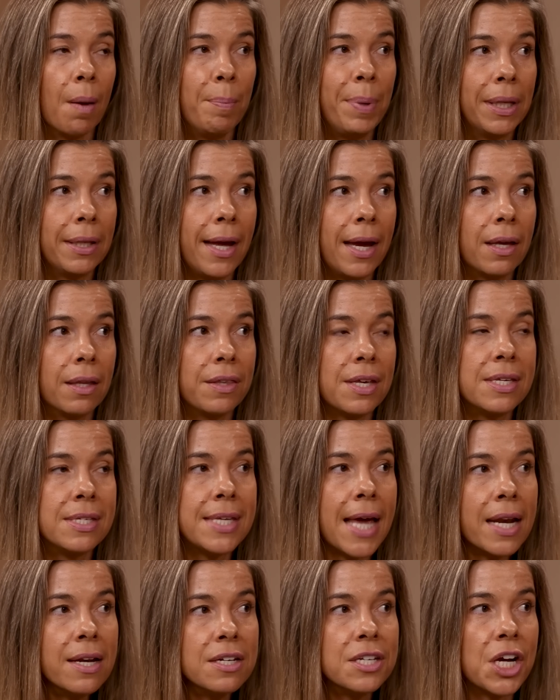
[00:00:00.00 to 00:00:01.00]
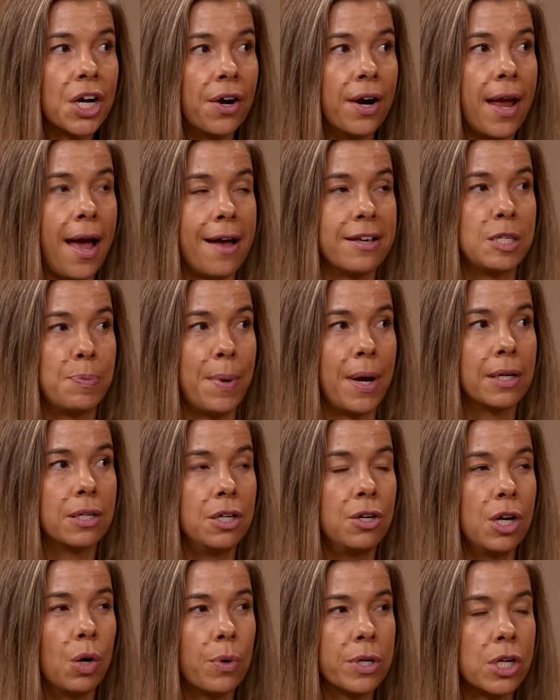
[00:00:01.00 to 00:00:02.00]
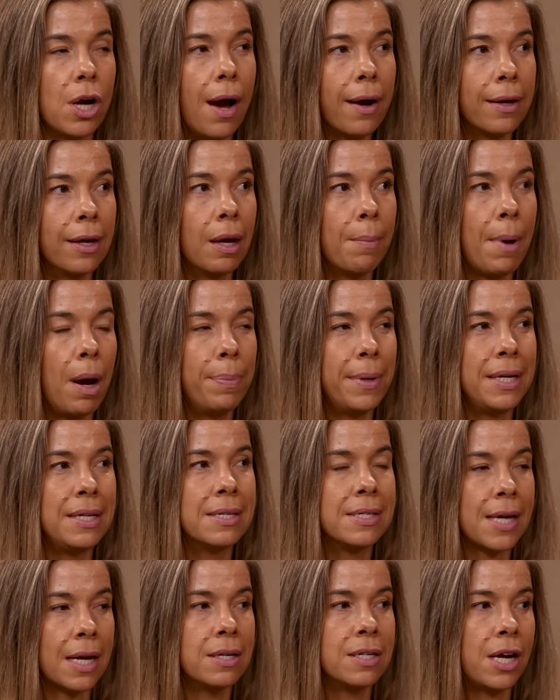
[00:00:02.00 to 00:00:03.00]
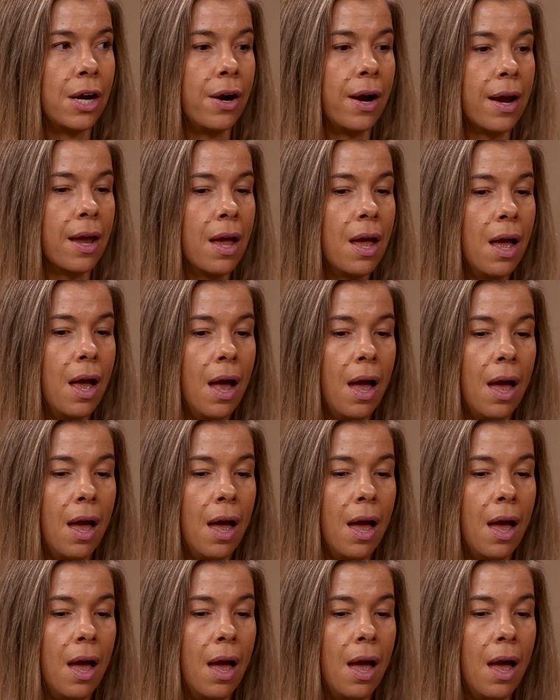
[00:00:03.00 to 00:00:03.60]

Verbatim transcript: But like the sedentary like aspect, you know, we're talking about being sedentary.